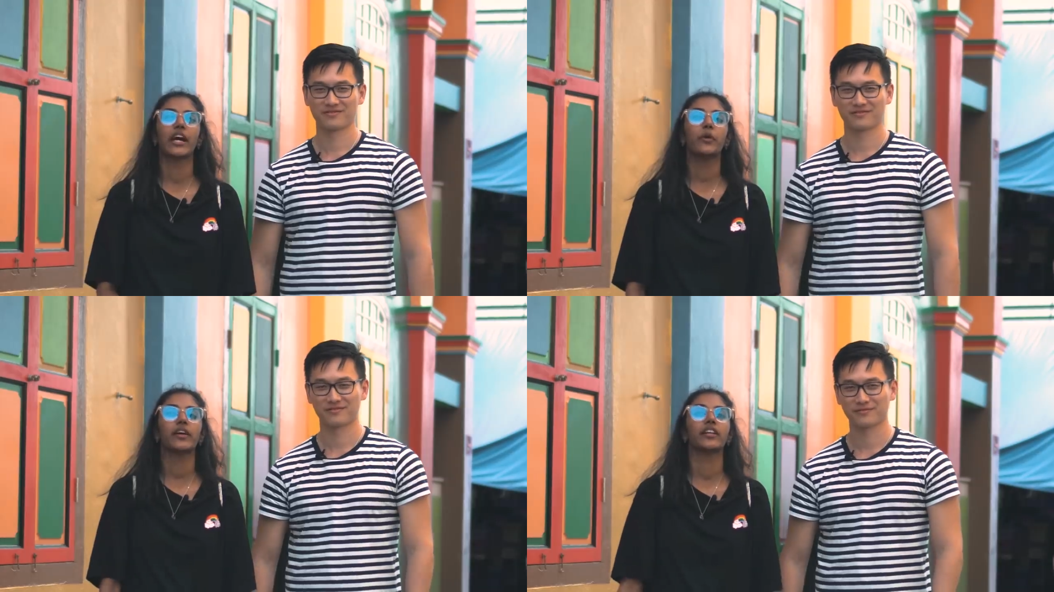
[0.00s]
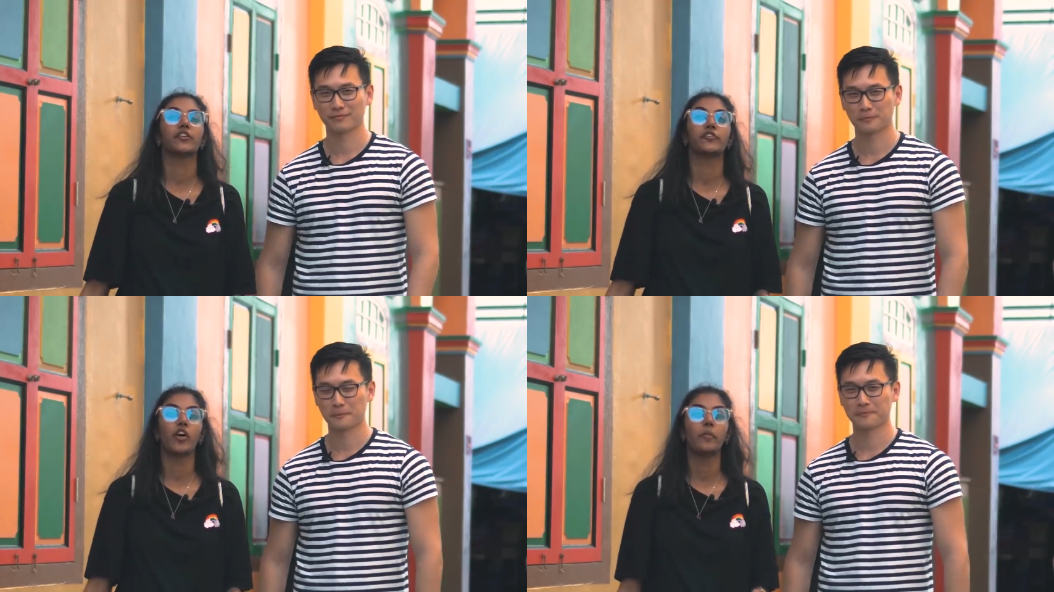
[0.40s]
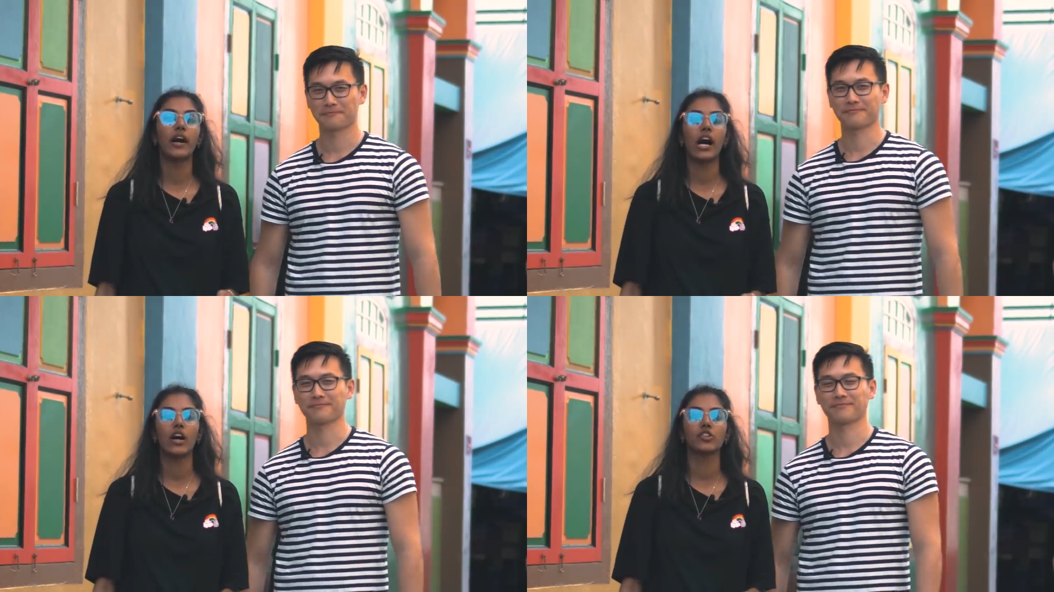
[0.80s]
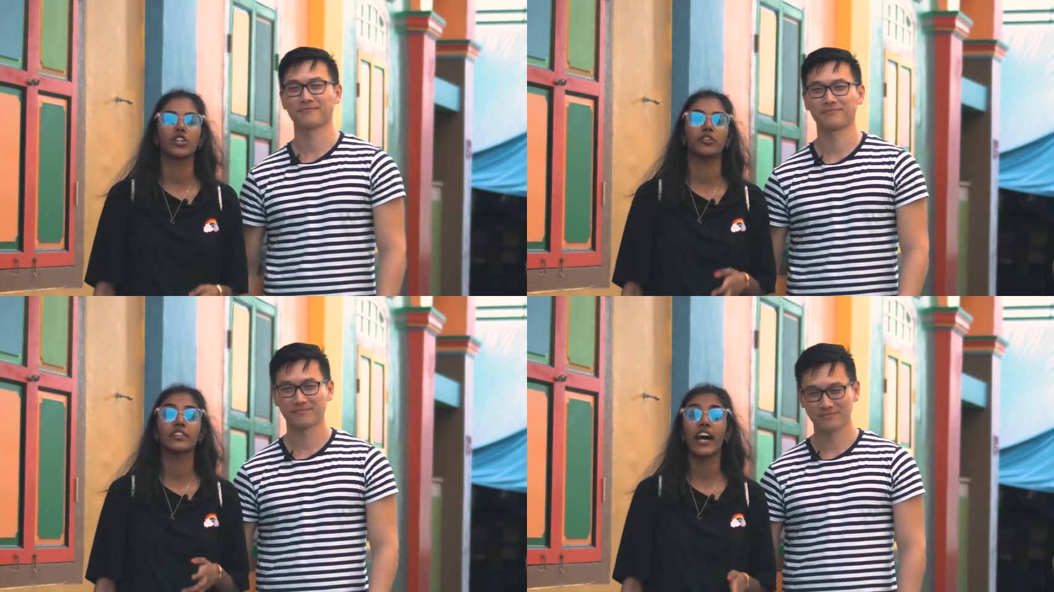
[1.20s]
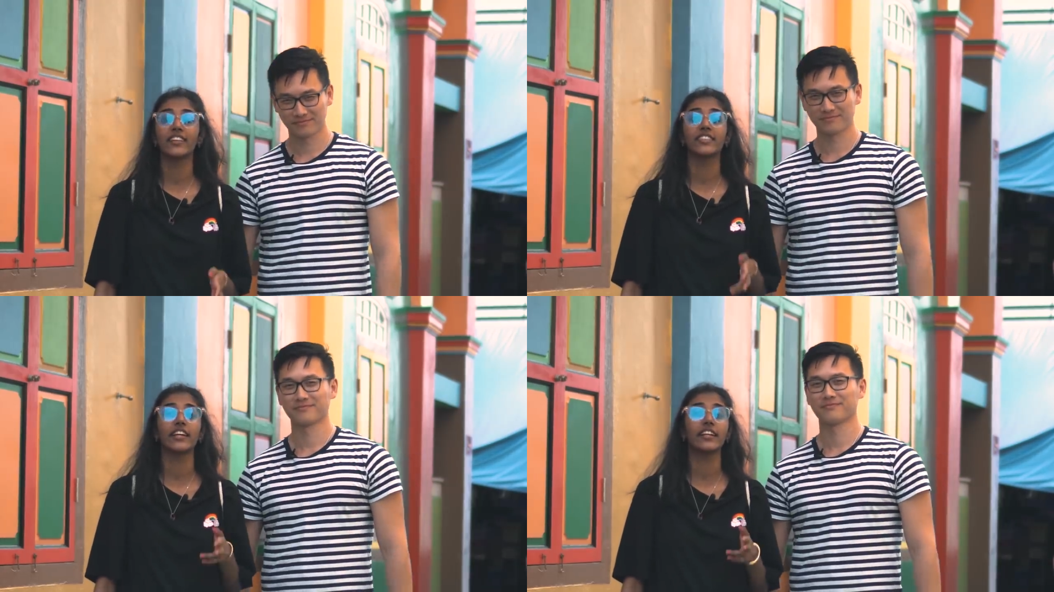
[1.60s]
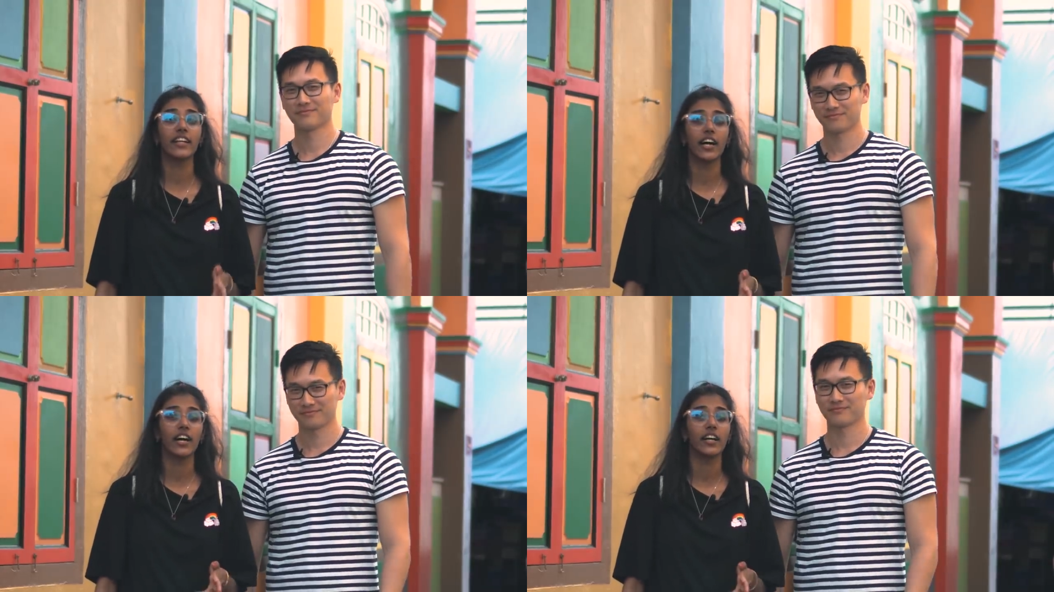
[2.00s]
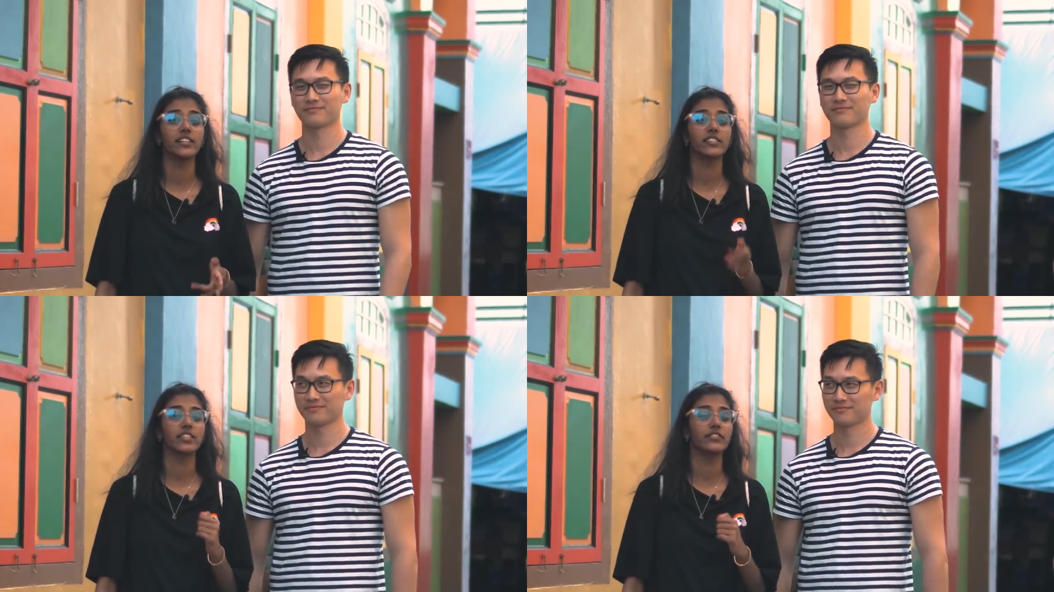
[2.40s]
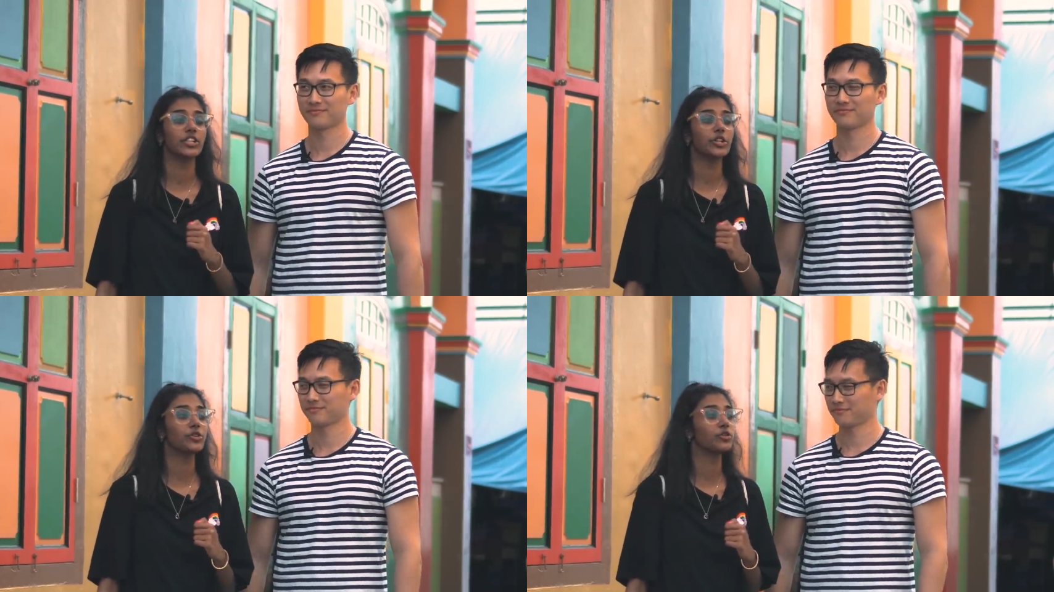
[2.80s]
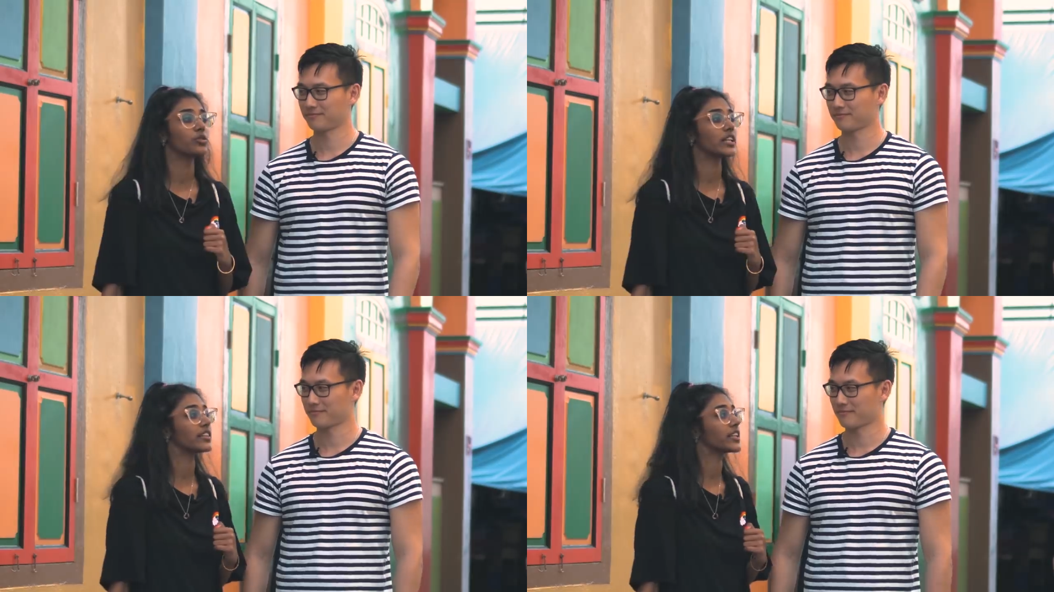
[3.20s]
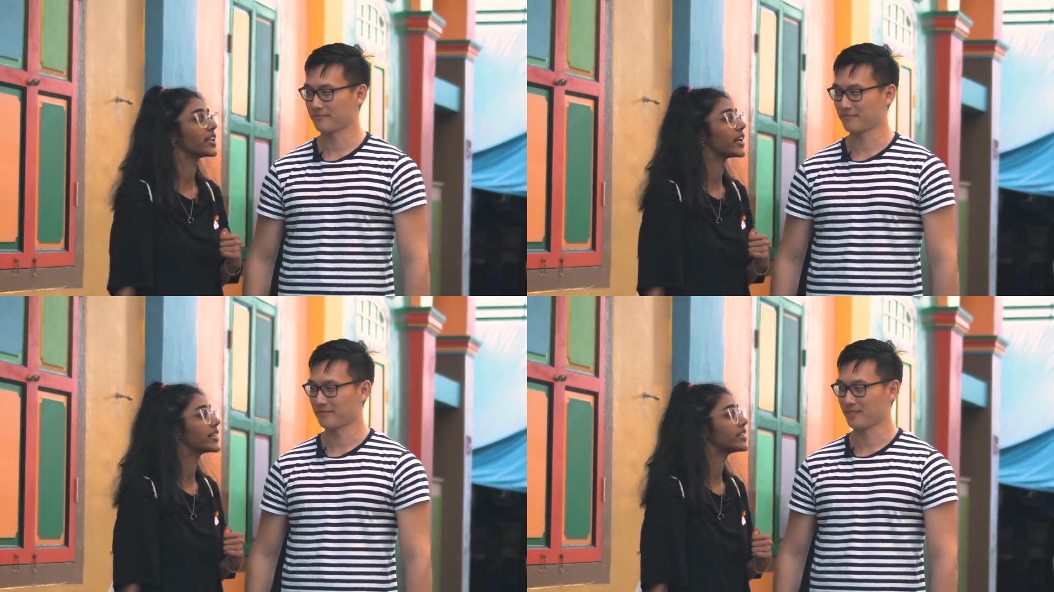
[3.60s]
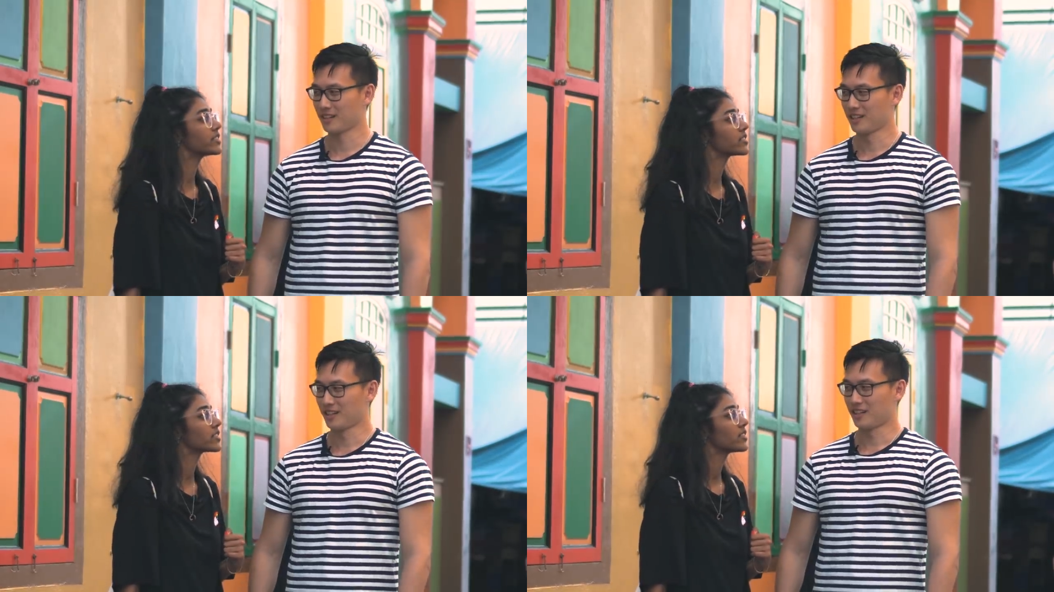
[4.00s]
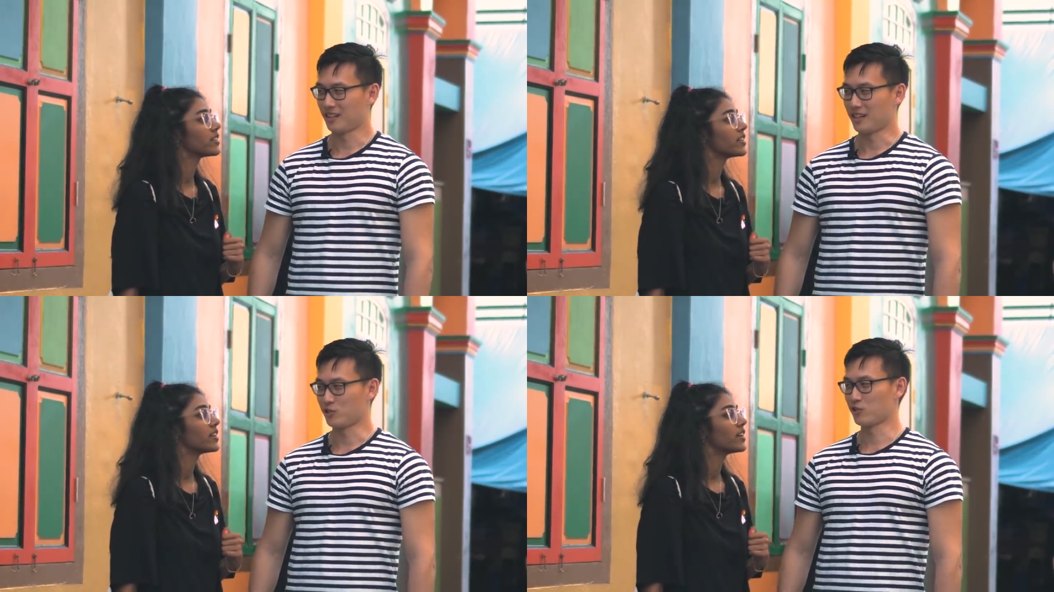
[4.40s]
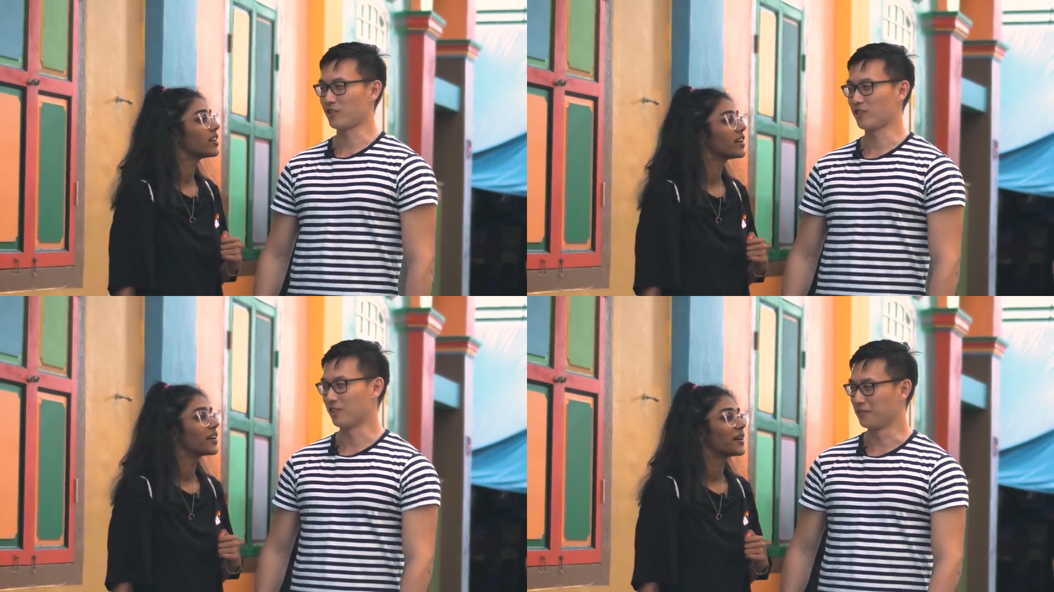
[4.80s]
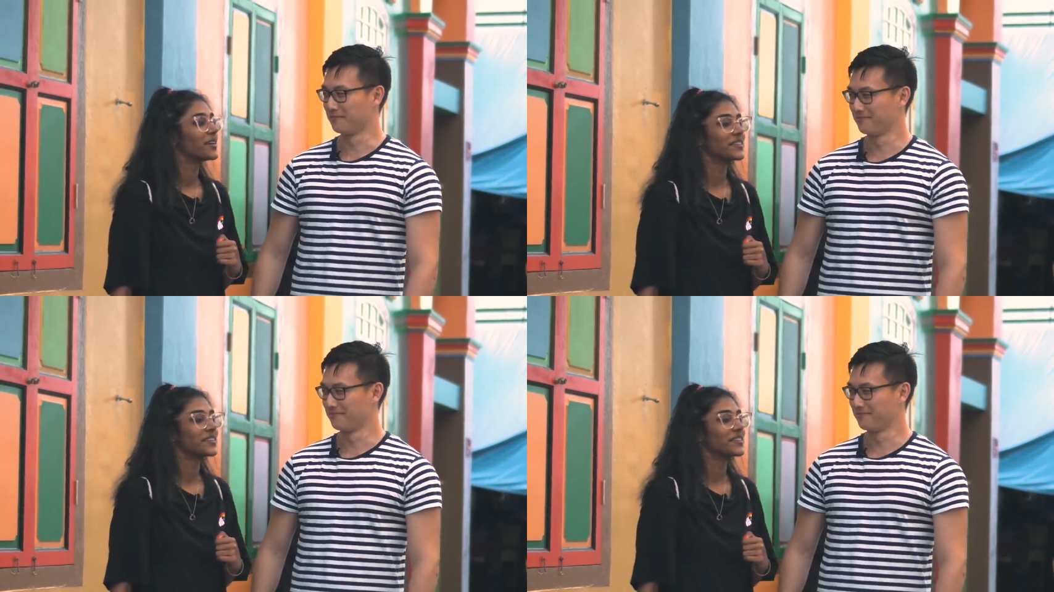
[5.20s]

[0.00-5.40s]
Speaker 1: now we're at the former house of Tan Teng Niah. And Stephen, do you know who Tan Teng Niah is?
Speaker 2: I do not know.